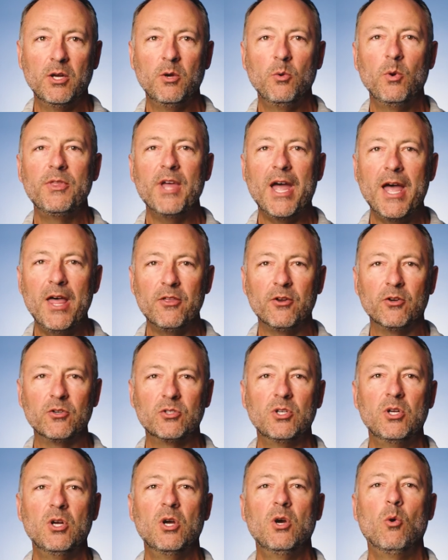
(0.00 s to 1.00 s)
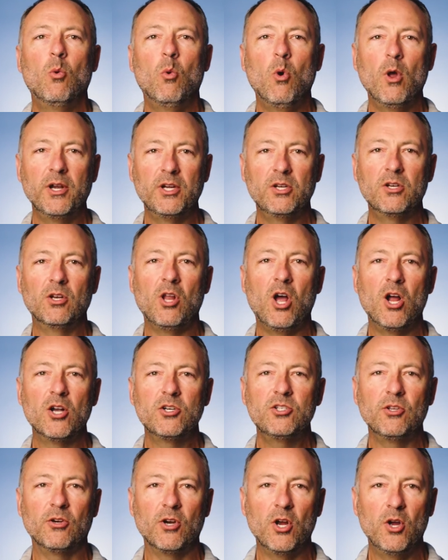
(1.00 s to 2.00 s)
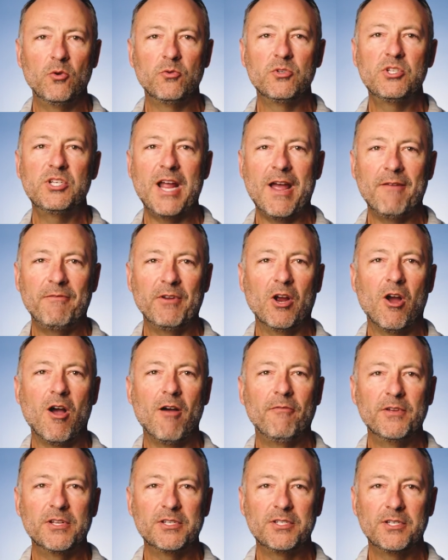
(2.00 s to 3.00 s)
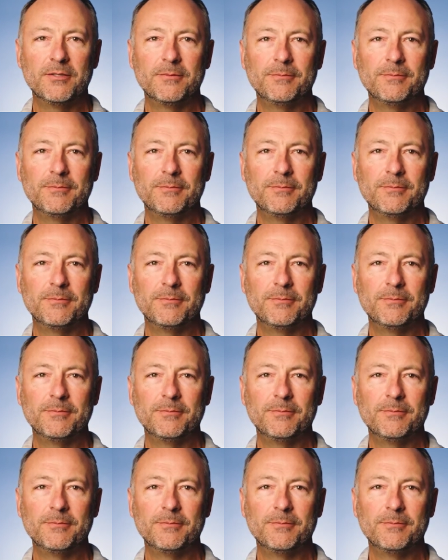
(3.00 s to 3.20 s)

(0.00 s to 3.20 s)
with others wanting to launch their own staffing office.